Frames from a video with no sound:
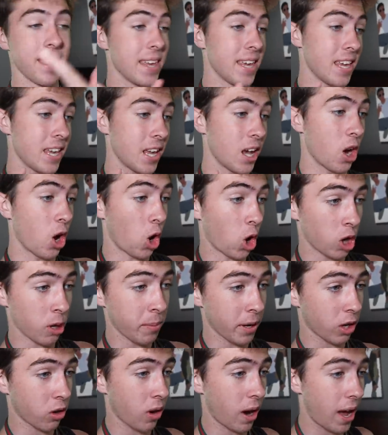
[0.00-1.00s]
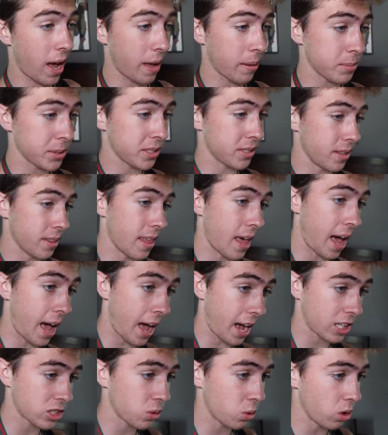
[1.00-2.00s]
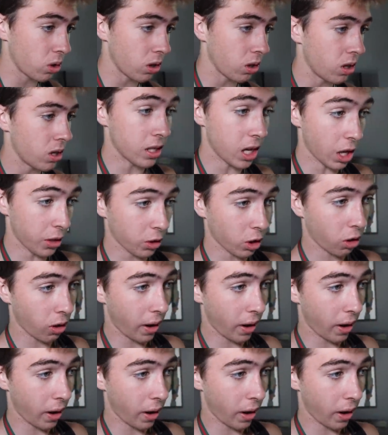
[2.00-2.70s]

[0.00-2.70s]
the hermit crabs, the other